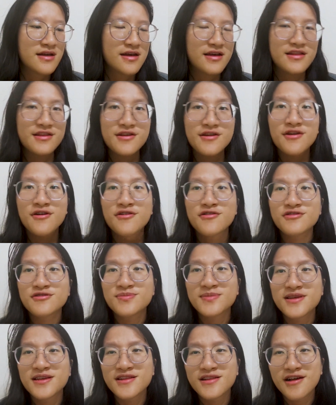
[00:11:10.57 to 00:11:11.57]
and it hurts
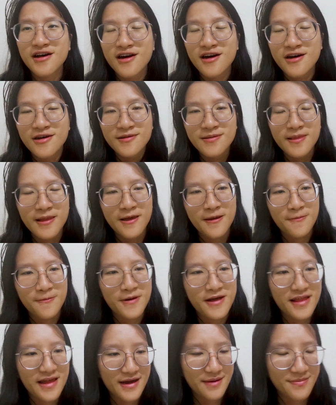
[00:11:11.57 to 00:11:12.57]
me a lot, like
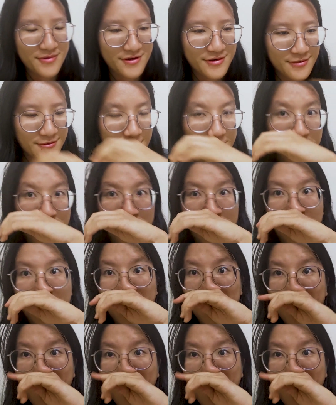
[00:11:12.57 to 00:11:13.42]
what happened to